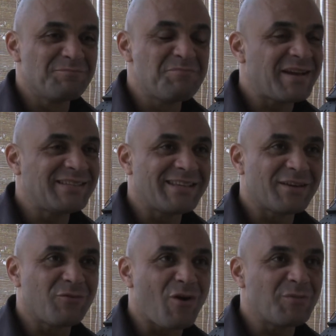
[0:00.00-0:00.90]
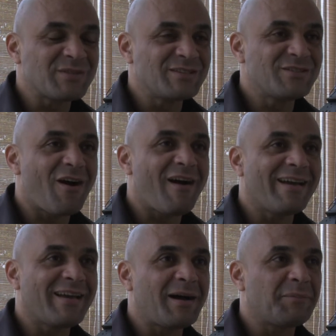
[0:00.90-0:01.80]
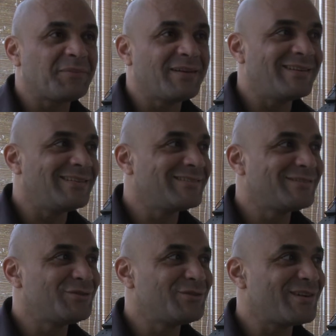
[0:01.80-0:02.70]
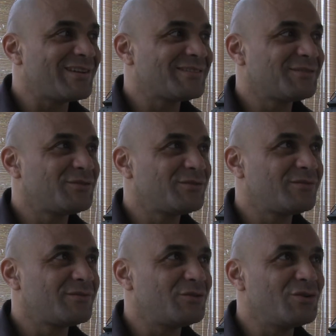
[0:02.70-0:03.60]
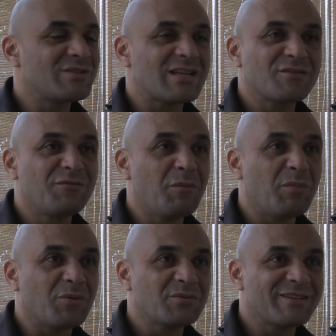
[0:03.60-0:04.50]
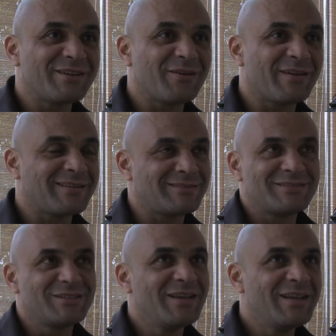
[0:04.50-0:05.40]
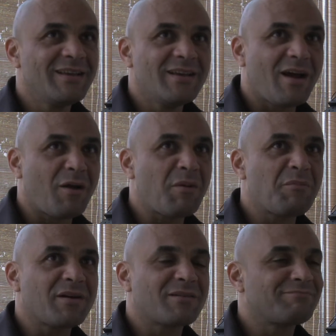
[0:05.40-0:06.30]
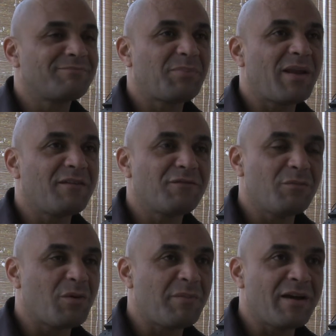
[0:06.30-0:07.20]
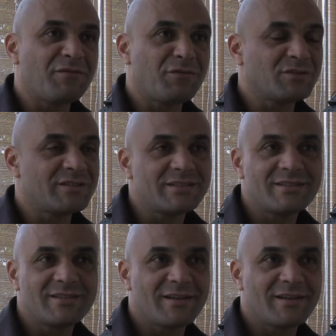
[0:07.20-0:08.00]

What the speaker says: basic ropes and tie up and to use as footballs, and I remember playing football barefooted.